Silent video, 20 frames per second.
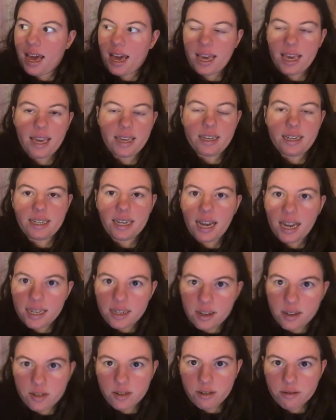I had an
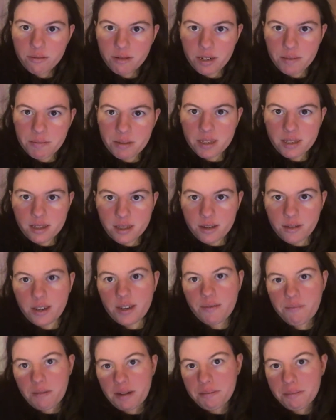eye doctor appointment, so
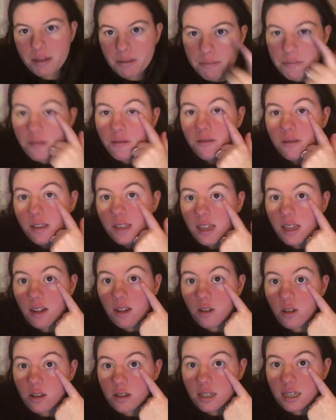if my pupils
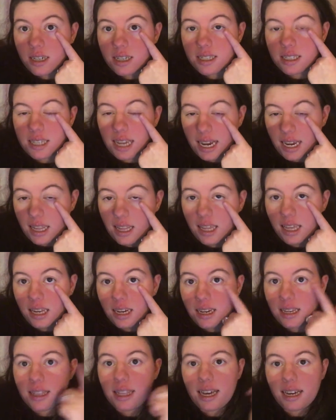look
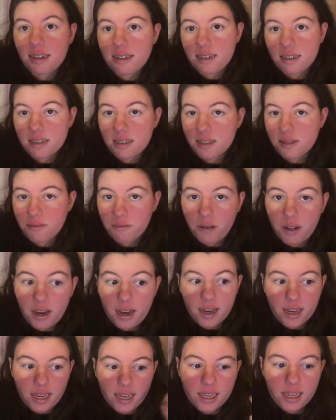dilated, that is
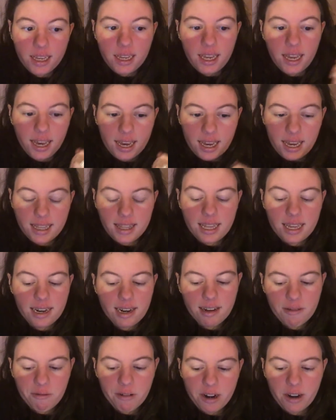why. I had
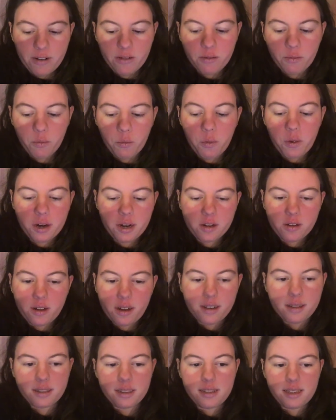that around 1
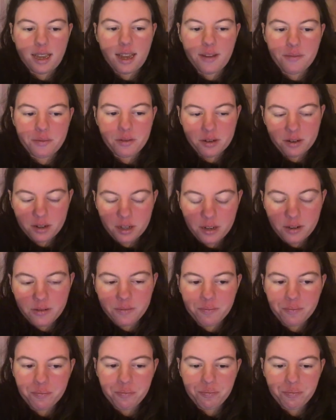o'clock this
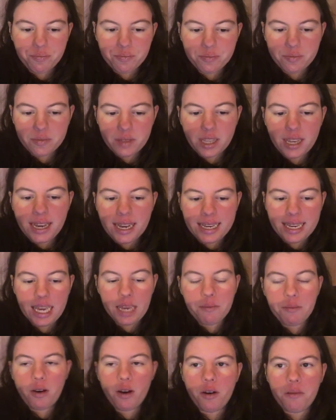afternoon. I
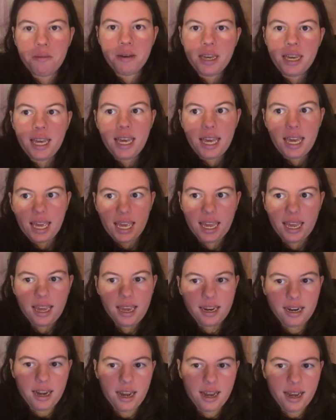came home
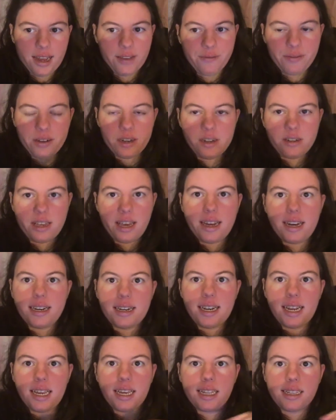and I finished
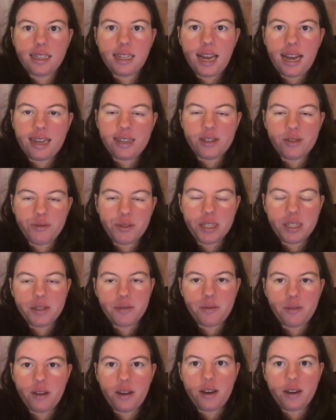editing last week's
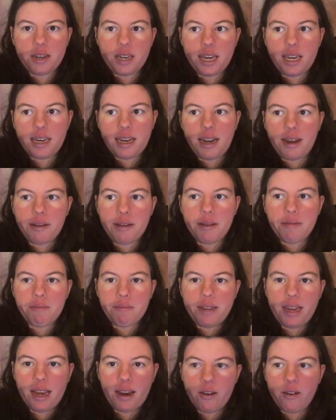vlog and I
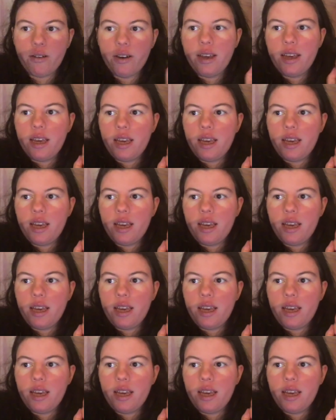am now